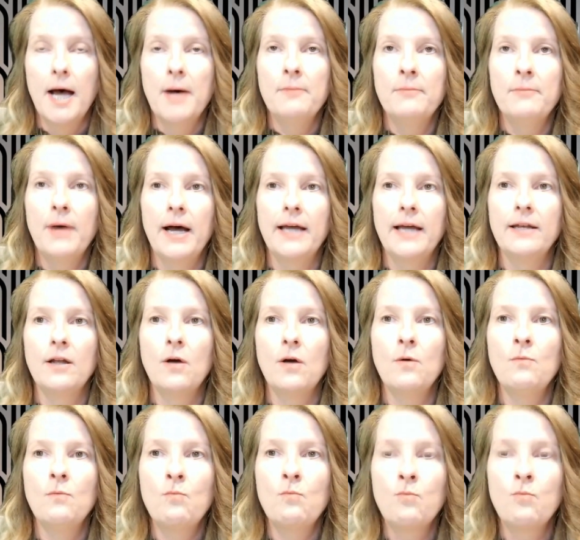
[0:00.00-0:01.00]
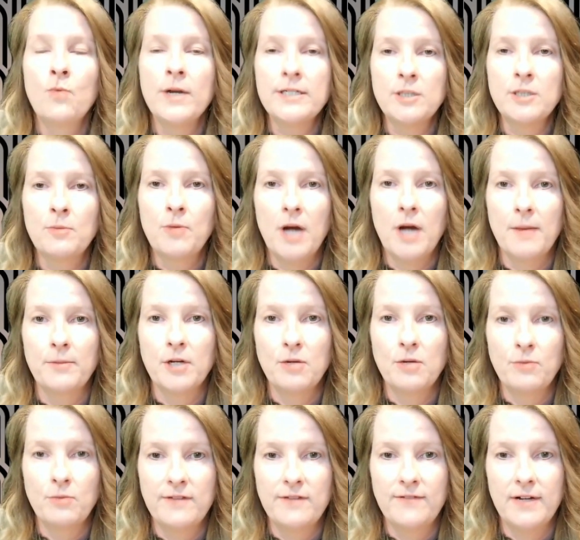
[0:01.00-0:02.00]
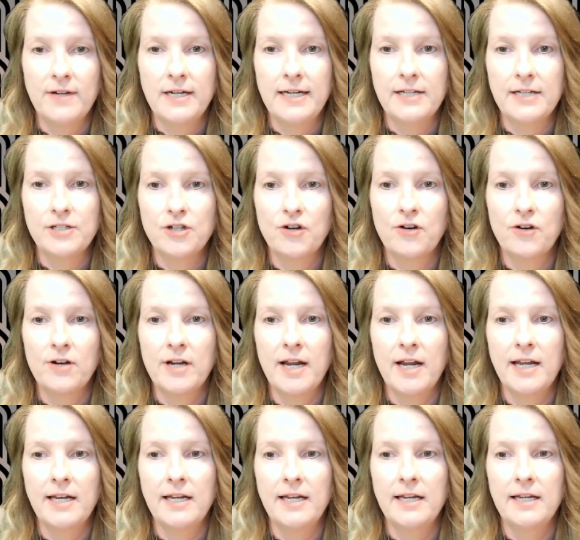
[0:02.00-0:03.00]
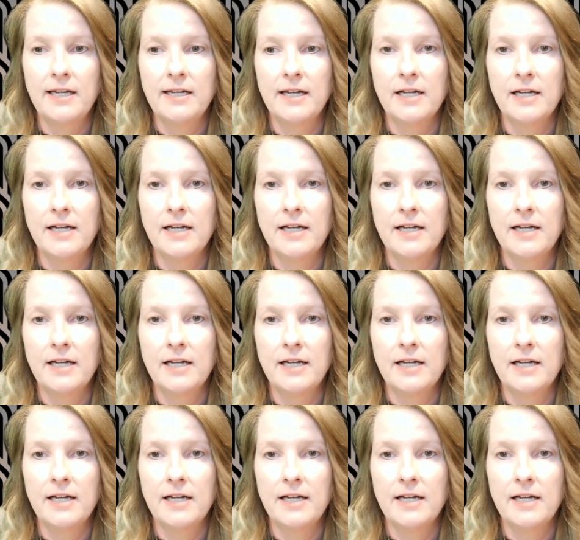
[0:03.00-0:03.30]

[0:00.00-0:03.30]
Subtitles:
But Rental Property Refund has created a